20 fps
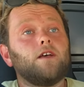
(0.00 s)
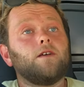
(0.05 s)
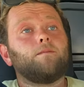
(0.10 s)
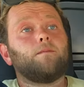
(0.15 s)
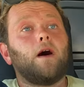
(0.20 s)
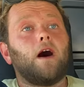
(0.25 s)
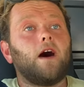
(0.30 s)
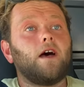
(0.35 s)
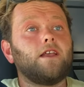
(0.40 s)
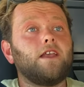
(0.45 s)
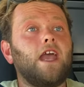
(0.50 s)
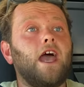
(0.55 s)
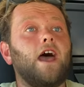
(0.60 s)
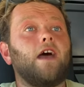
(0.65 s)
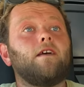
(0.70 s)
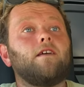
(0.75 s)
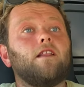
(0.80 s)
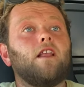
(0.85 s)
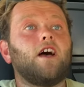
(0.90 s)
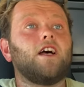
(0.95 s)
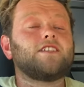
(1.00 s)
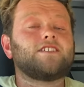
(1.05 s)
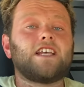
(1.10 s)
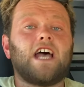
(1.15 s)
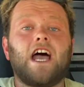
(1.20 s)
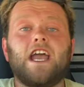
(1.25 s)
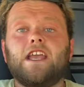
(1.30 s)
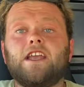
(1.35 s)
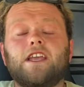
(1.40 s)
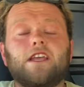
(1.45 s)
But yeah, like I
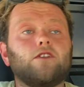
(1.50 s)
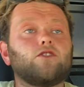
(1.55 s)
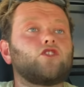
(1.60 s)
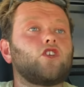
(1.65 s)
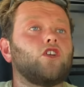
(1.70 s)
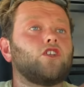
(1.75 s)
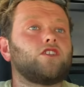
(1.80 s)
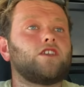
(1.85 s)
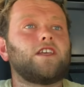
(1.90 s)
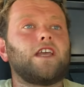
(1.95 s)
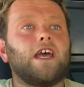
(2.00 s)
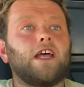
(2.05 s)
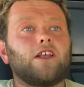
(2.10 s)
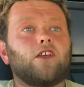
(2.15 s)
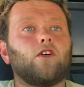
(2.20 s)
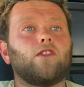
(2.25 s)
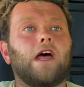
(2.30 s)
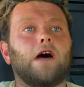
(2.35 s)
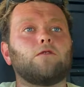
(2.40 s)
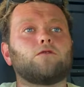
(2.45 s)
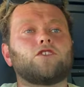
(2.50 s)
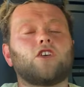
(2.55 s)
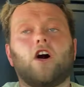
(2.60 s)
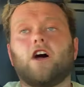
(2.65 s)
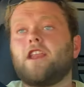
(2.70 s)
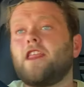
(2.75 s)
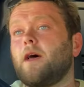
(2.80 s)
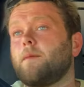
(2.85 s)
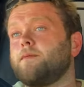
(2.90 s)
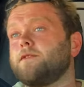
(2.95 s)
say, it's good. Get got the whole
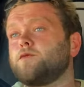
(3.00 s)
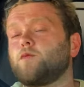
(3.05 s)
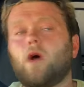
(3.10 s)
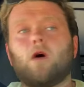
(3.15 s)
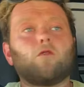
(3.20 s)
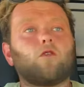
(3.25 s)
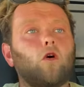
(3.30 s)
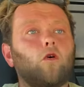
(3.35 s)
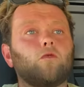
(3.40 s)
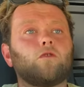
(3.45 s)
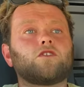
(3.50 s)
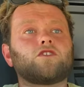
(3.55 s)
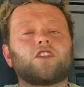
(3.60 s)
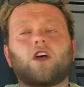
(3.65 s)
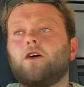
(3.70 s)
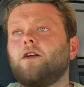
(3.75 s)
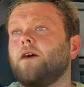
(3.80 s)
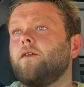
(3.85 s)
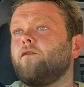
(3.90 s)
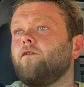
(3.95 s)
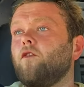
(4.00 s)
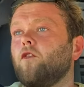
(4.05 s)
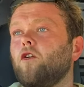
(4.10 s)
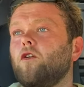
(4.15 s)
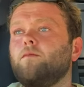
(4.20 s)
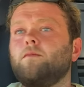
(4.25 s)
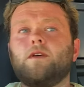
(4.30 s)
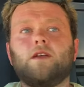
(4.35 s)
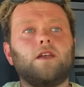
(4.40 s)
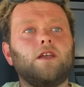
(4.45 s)
tied up as well. Got all the stone up for
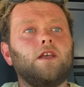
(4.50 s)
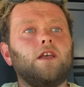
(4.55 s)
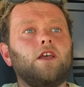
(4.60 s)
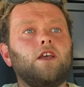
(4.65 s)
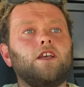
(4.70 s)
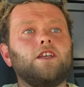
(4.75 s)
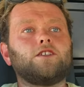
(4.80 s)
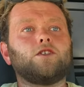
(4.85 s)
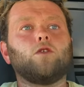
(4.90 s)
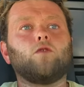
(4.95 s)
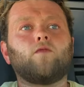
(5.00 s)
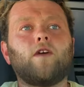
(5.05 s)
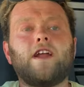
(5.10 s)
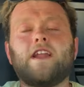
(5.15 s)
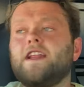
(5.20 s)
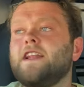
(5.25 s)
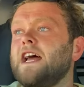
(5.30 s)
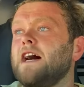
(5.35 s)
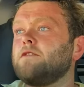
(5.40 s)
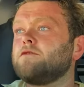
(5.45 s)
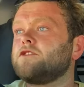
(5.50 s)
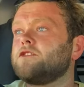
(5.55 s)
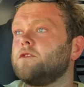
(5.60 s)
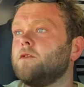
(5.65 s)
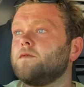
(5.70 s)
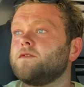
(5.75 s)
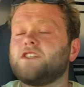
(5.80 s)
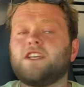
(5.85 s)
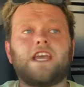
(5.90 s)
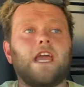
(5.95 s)
them. It's all ready now to
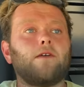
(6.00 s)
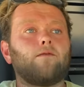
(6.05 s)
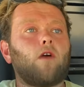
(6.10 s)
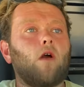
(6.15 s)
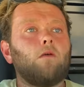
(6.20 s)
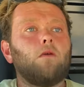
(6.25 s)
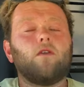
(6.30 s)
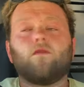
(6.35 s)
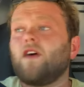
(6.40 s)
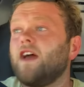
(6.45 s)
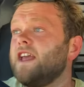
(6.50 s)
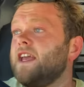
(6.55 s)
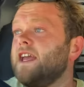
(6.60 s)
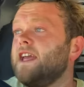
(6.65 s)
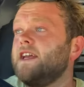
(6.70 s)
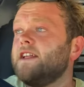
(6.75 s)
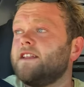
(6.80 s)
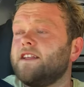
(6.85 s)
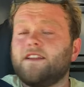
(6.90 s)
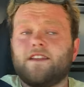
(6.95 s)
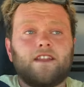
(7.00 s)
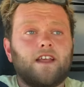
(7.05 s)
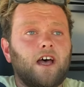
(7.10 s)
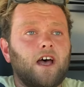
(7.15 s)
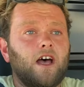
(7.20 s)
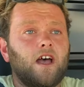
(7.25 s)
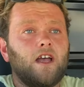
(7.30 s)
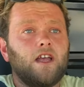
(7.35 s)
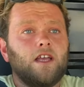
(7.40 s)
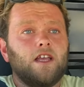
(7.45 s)
obviously get rotivated and
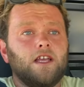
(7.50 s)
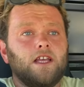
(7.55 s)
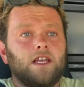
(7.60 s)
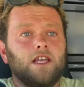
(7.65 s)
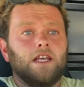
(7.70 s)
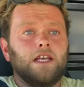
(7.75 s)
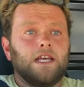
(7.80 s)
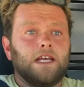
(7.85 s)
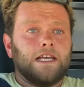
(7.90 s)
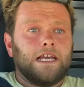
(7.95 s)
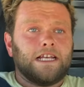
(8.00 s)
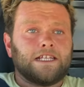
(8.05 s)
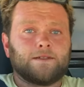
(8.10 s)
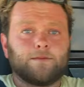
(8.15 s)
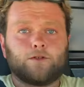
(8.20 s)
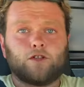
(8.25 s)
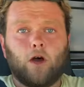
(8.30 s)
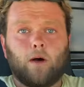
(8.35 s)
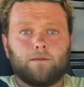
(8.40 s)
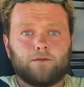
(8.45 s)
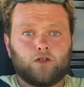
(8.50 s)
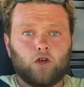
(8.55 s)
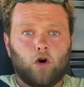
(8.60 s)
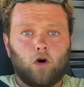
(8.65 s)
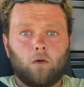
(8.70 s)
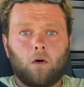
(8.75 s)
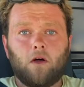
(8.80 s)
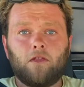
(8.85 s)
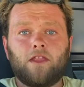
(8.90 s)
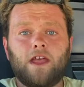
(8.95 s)
uh, get some
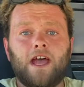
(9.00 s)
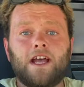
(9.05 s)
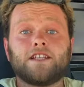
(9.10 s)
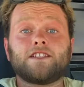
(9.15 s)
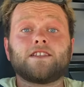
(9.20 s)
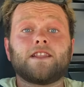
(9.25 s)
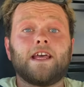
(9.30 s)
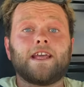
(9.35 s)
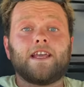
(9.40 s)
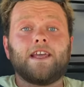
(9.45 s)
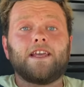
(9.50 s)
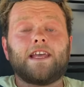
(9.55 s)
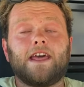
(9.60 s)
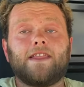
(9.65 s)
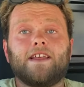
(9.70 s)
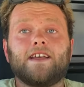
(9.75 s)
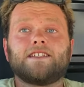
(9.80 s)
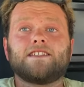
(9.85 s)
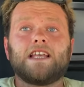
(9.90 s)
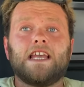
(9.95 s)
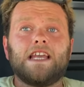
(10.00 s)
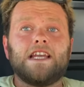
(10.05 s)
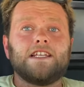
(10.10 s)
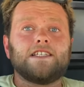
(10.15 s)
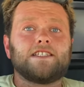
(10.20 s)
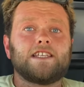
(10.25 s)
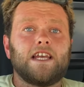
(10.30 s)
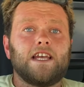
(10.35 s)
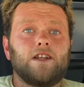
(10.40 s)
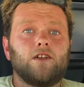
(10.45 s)
topsoil on there so they can get their
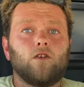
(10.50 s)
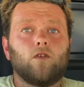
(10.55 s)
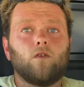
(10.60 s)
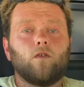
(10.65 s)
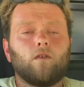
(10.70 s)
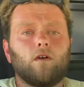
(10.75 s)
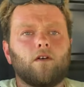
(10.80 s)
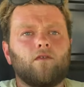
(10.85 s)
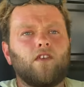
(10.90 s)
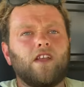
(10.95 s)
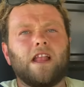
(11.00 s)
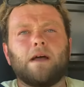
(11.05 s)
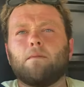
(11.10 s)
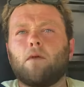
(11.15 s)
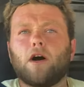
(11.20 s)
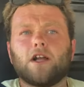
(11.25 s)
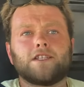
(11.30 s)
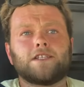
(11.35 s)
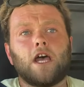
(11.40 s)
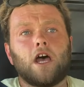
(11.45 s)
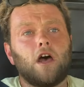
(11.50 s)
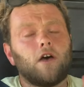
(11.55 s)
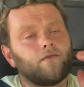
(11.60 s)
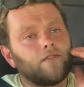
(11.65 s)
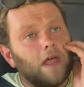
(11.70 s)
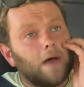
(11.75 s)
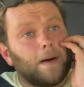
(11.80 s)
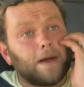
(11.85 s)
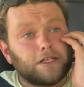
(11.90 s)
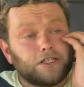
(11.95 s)
seeds in or I think they might turf
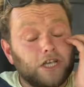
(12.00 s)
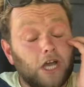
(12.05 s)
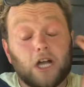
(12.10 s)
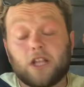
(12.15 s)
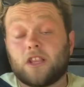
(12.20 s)
now actually I